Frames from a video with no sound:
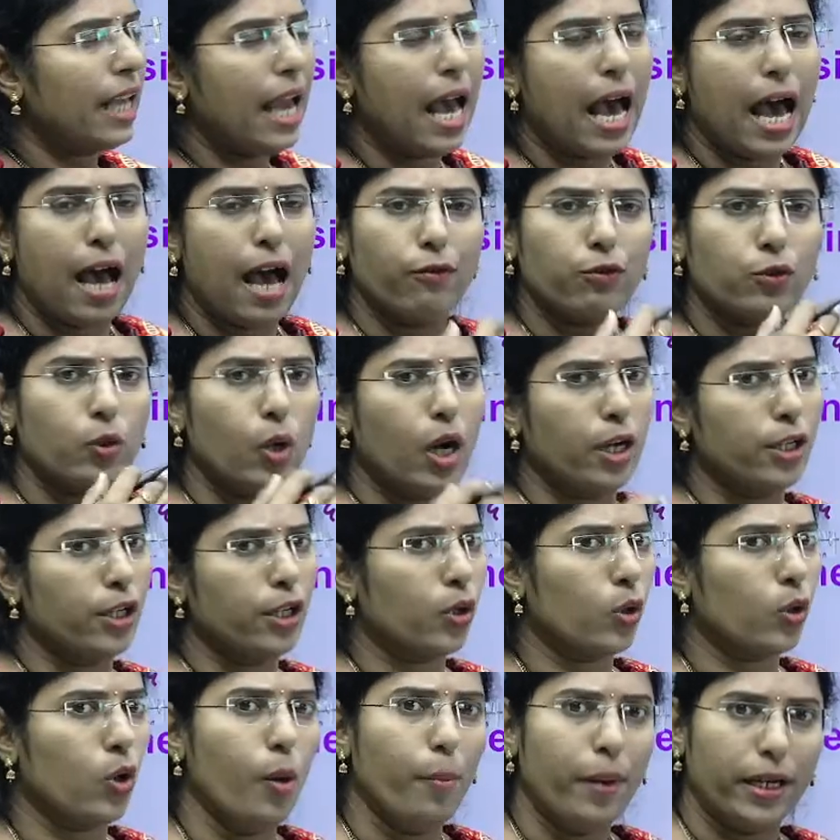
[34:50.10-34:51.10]
have to
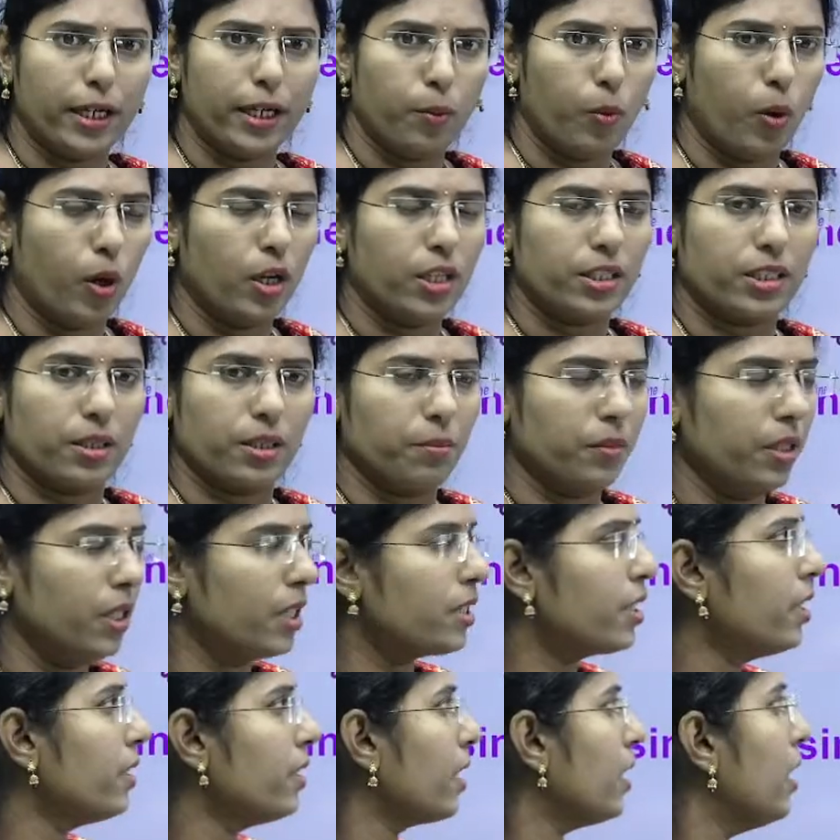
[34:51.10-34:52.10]
undergo metabolism,
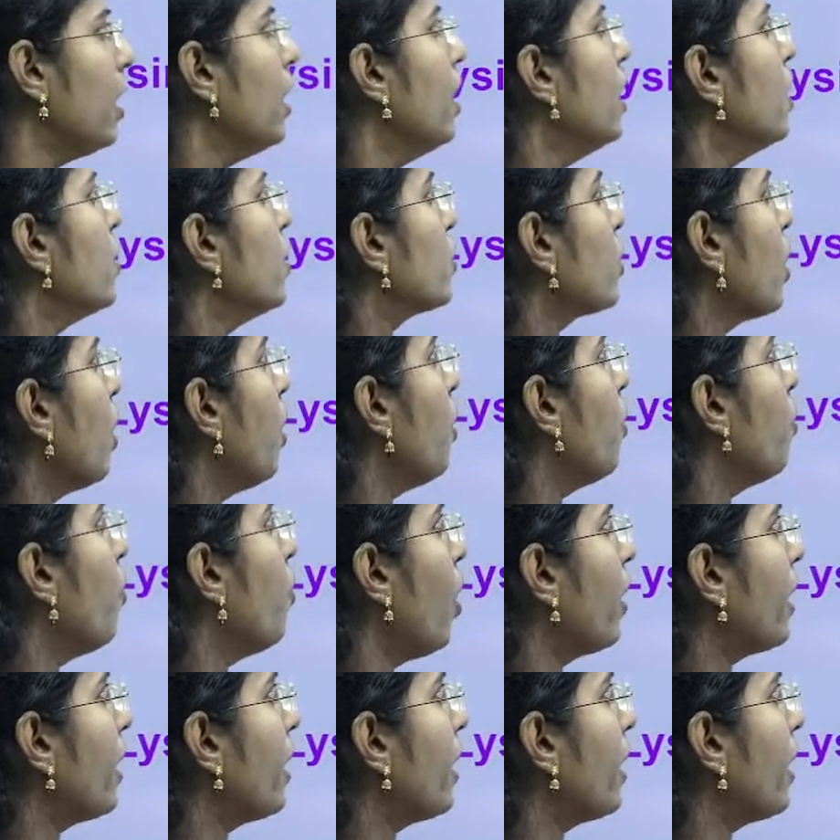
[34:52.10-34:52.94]
hasn't it? So what